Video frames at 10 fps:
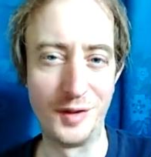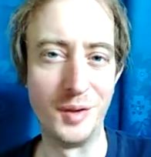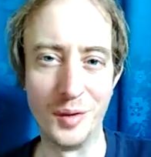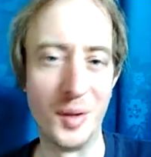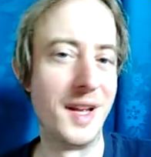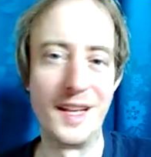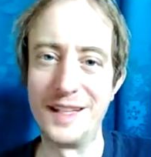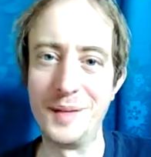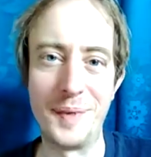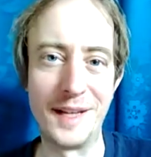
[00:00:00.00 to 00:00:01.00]
you don't,
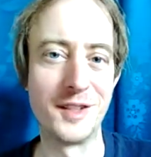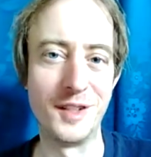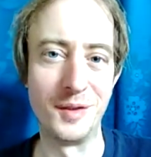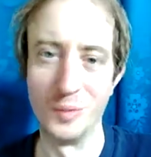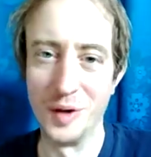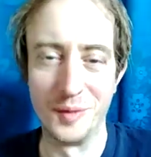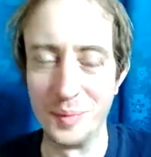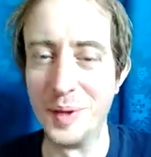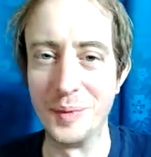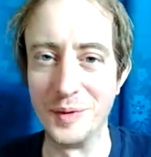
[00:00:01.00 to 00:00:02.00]
depends on if you want
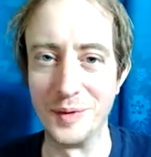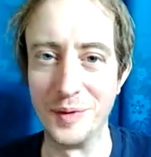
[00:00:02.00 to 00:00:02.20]
people to